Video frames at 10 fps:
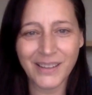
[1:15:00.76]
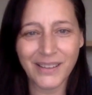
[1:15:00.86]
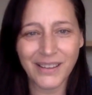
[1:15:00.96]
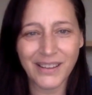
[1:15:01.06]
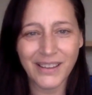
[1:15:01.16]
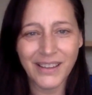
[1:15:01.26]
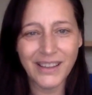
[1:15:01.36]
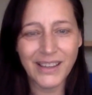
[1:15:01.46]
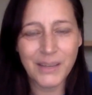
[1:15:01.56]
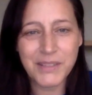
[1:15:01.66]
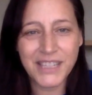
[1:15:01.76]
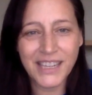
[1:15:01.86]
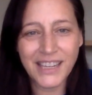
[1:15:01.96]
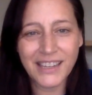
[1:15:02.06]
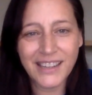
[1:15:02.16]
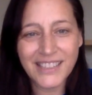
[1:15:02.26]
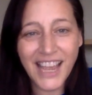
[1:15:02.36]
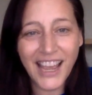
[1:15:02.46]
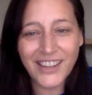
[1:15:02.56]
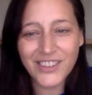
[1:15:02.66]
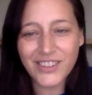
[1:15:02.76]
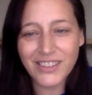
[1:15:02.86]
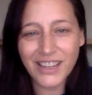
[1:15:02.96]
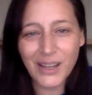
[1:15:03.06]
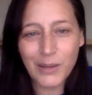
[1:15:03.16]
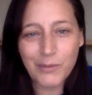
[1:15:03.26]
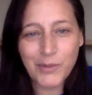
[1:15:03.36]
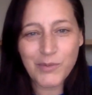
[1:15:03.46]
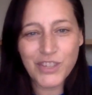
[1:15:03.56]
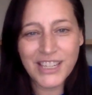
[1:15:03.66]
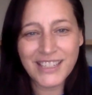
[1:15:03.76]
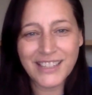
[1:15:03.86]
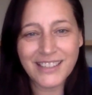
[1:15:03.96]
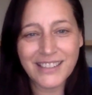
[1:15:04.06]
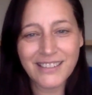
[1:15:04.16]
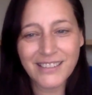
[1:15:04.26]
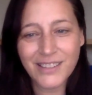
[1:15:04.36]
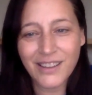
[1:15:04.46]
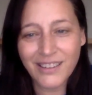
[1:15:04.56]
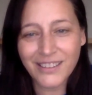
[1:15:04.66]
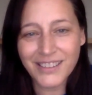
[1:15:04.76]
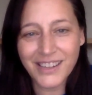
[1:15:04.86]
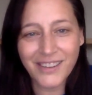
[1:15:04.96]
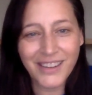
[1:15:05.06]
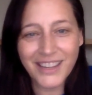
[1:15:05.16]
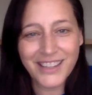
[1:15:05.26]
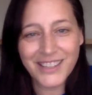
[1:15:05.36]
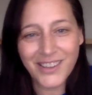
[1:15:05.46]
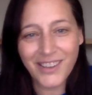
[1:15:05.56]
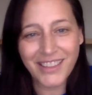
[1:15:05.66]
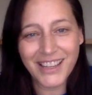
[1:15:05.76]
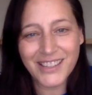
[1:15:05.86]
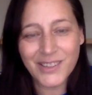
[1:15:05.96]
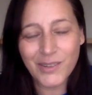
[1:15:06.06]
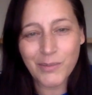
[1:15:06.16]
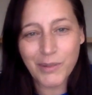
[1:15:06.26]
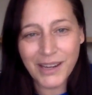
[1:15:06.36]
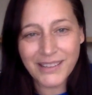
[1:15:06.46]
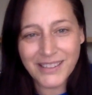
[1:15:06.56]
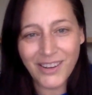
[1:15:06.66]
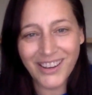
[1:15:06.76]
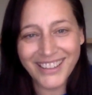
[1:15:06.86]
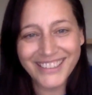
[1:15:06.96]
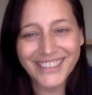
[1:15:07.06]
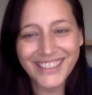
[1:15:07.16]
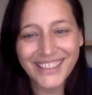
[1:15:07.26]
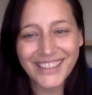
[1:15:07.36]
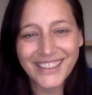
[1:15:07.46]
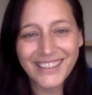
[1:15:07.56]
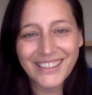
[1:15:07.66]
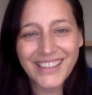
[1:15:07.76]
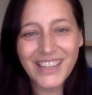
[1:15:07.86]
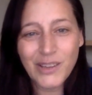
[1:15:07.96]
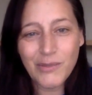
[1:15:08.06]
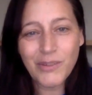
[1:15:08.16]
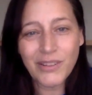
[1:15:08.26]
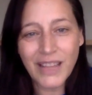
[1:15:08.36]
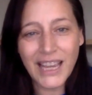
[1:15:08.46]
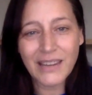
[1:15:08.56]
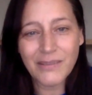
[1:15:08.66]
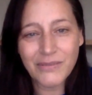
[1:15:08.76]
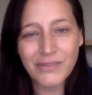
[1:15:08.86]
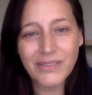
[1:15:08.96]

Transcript: uh, uh I'm seeing it attached um, from Jesus to, to Uncle Terry. I just saw that. So praise God. Thank you for life.